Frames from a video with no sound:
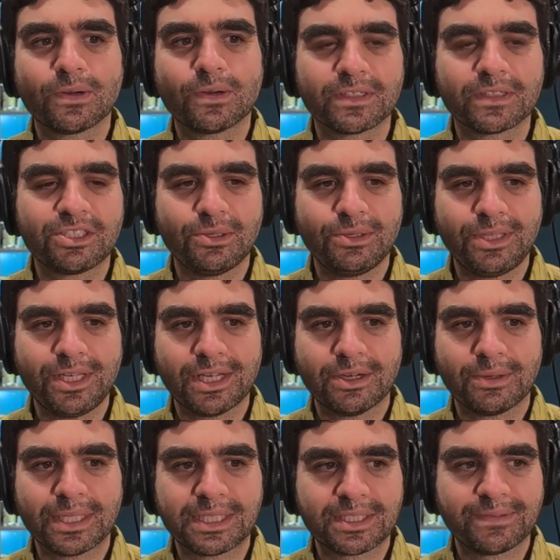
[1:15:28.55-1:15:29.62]
studio
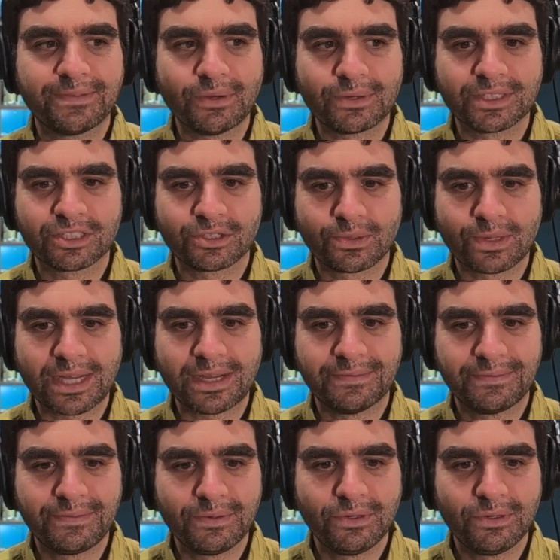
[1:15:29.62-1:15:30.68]
that's focused around
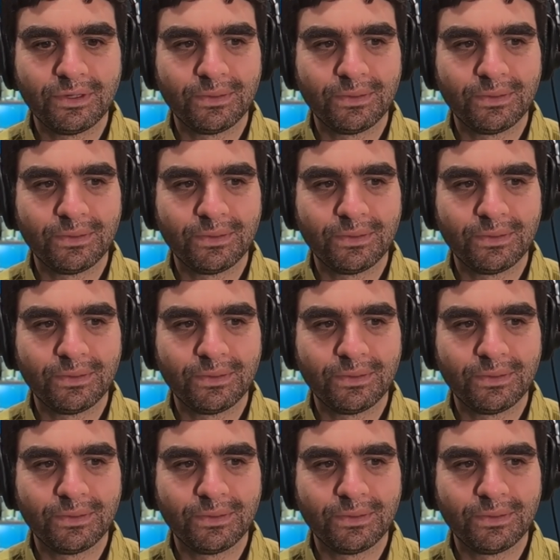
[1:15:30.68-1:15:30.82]
food